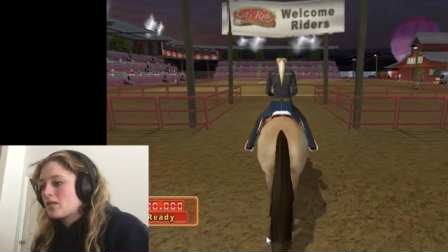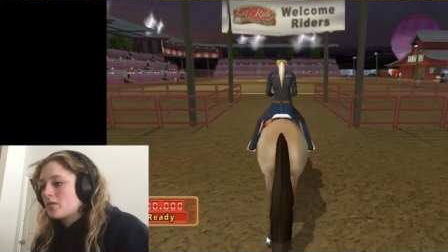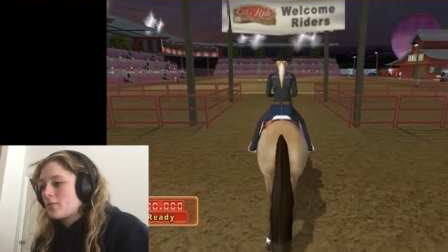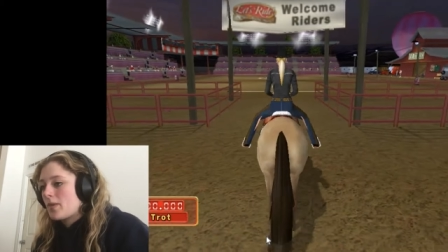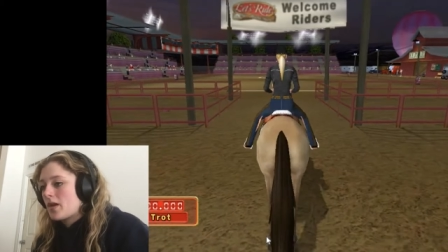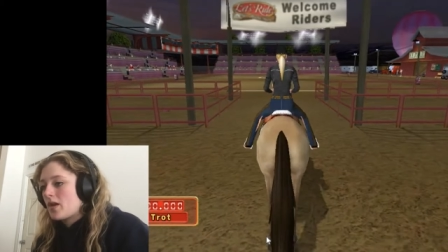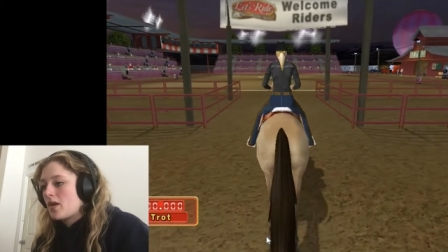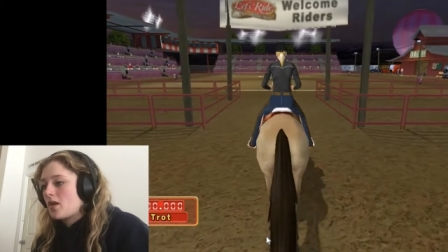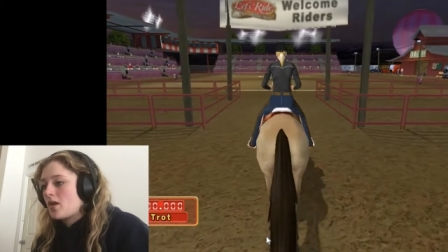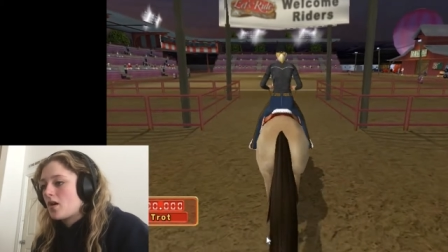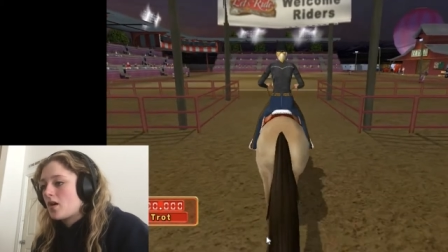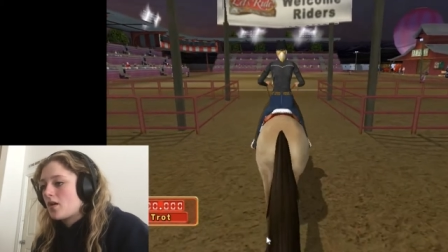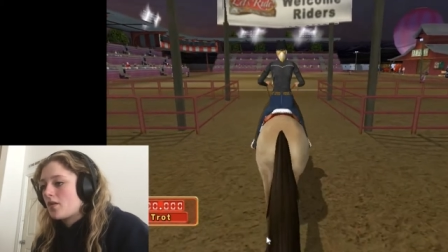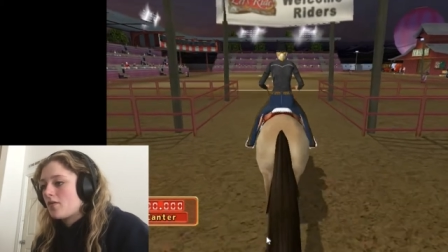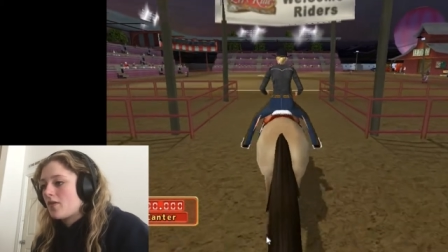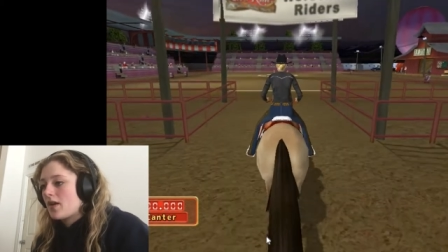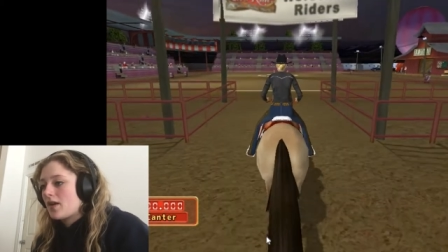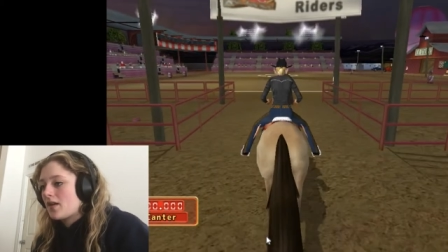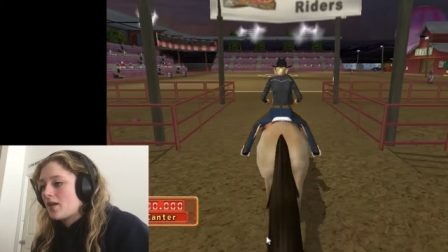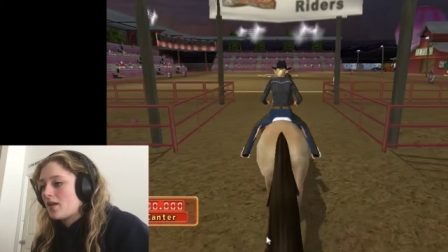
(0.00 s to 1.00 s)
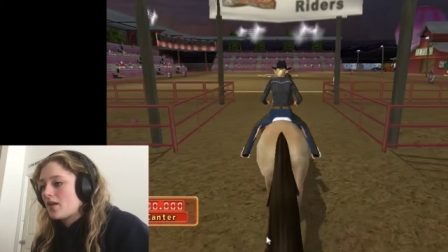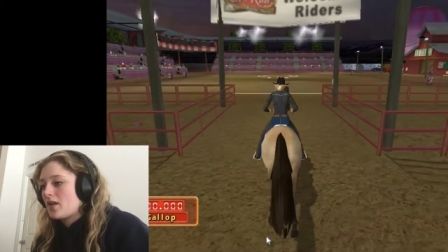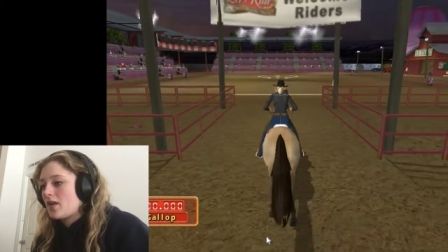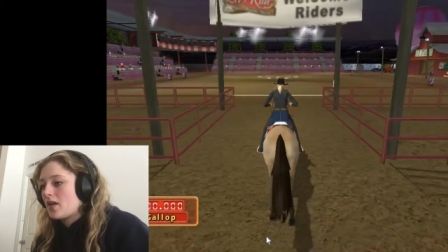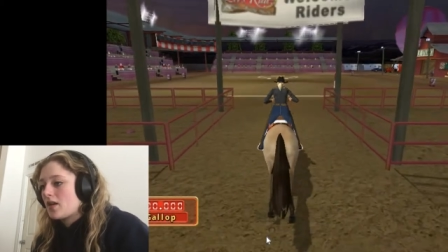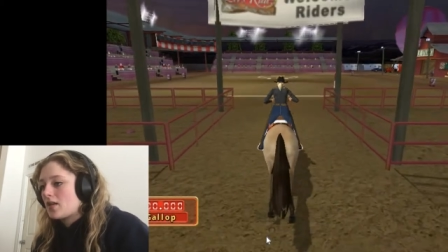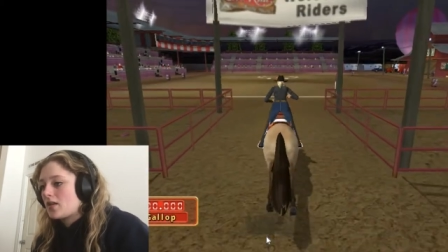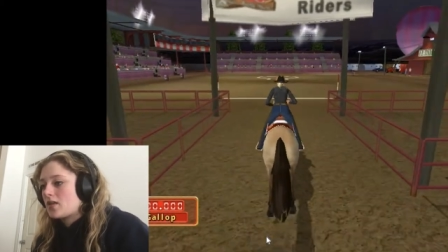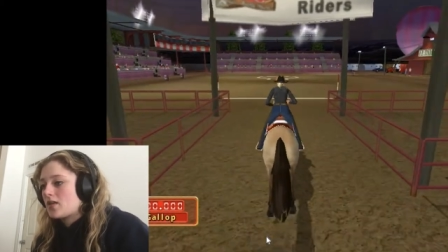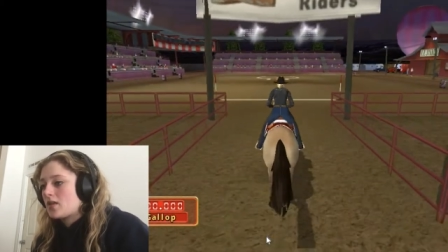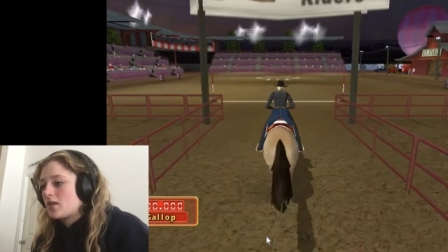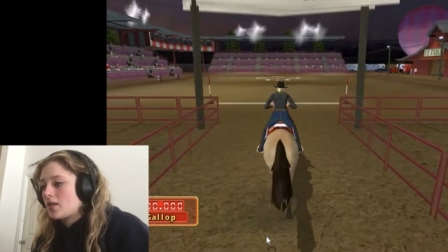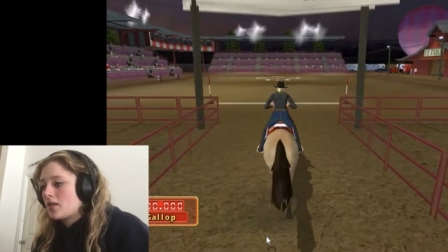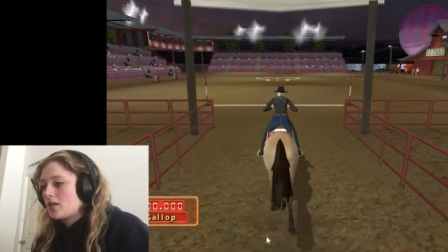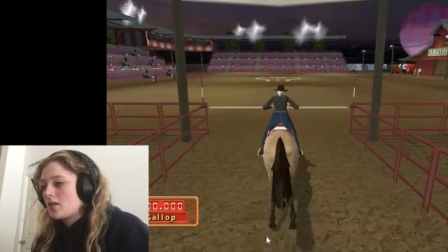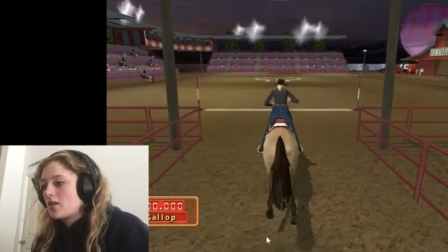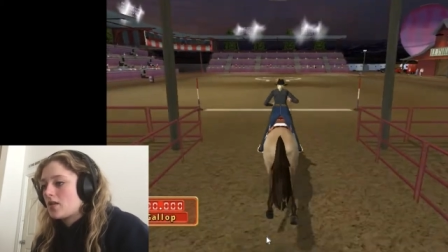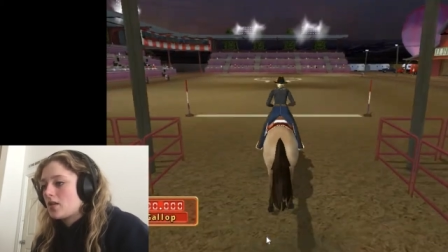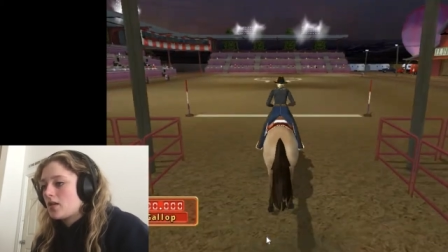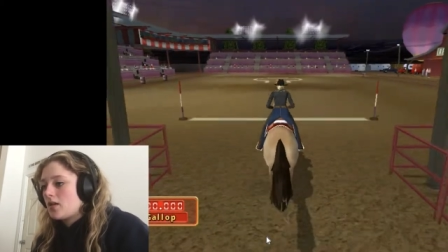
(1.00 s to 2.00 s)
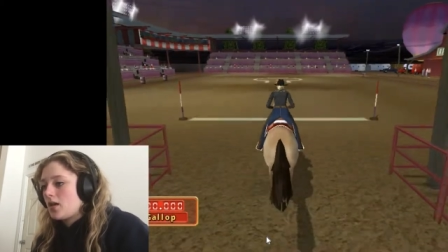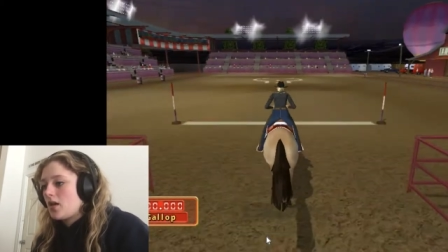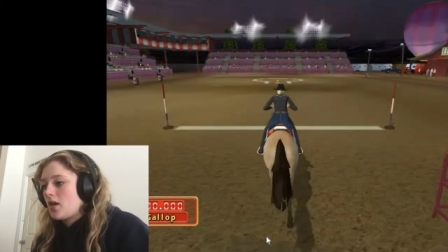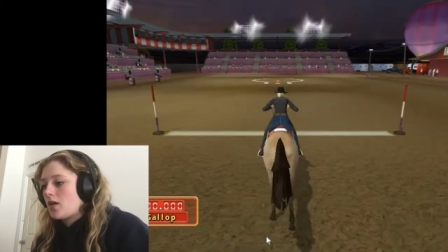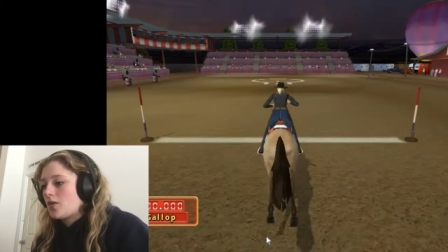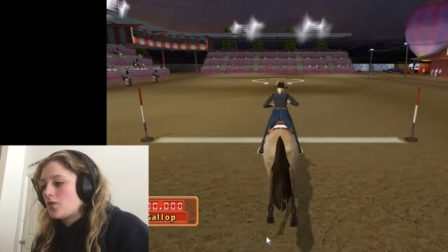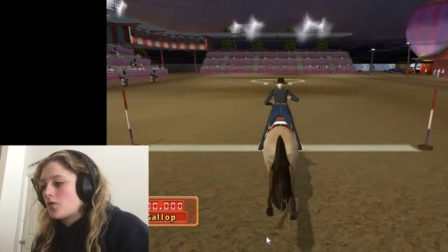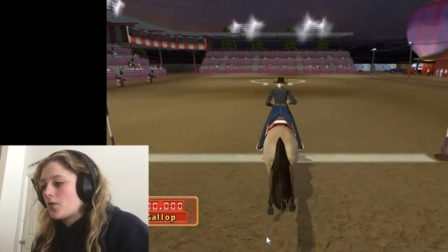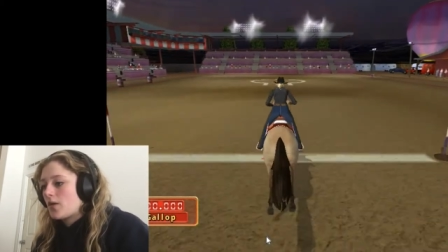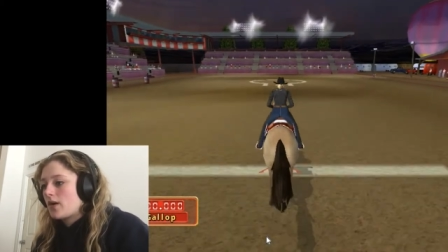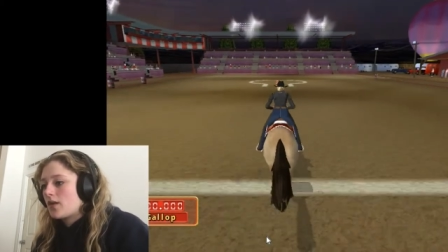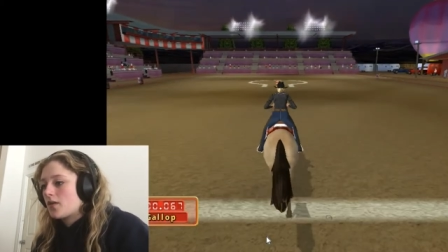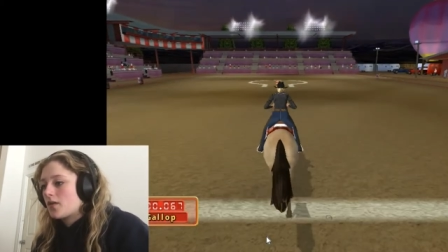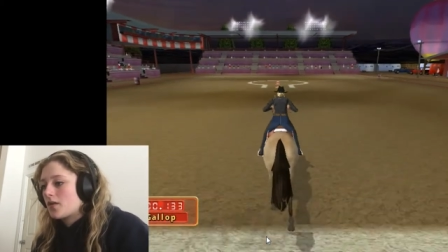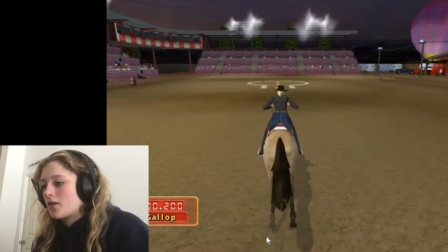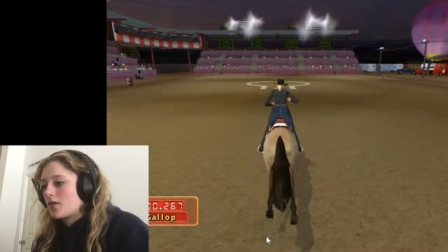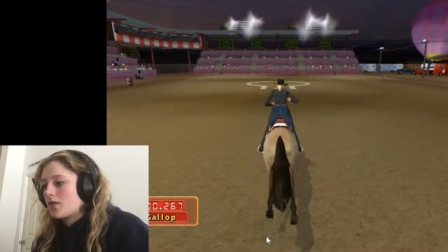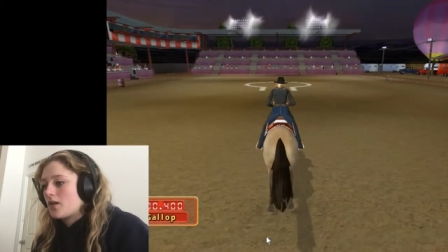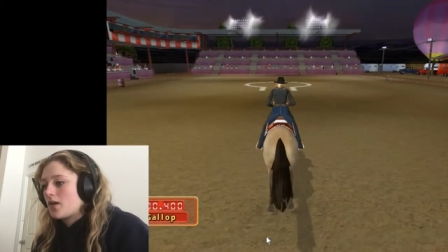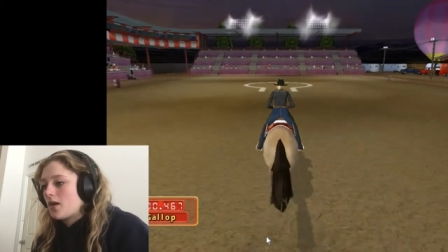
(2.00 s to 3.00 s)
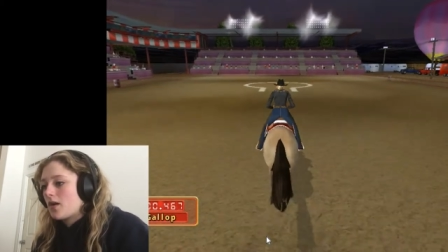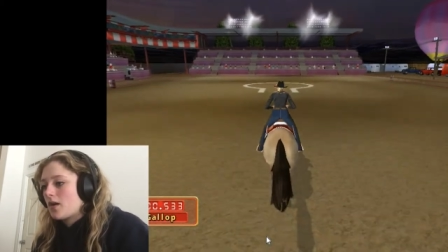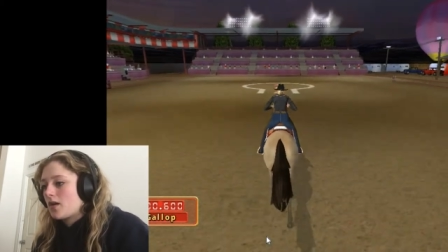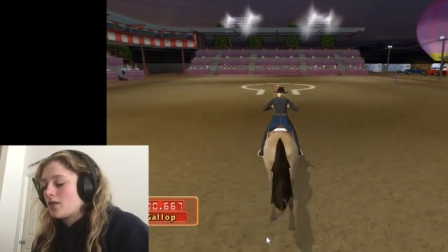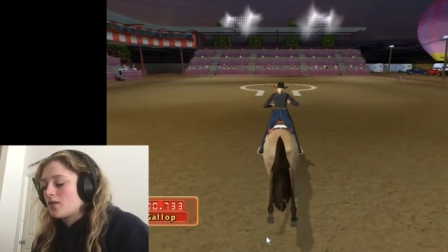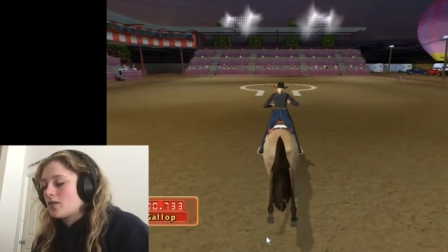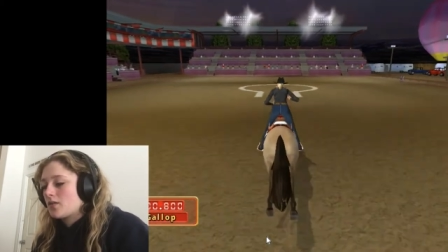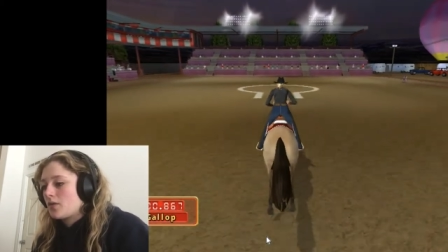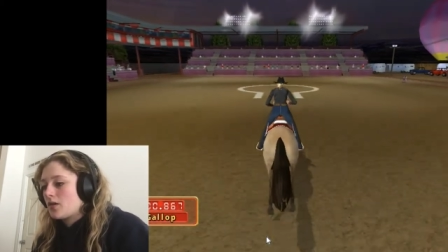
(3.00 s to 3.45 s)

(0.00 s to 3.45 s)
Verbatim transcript: depending on if I can get a trailer or not.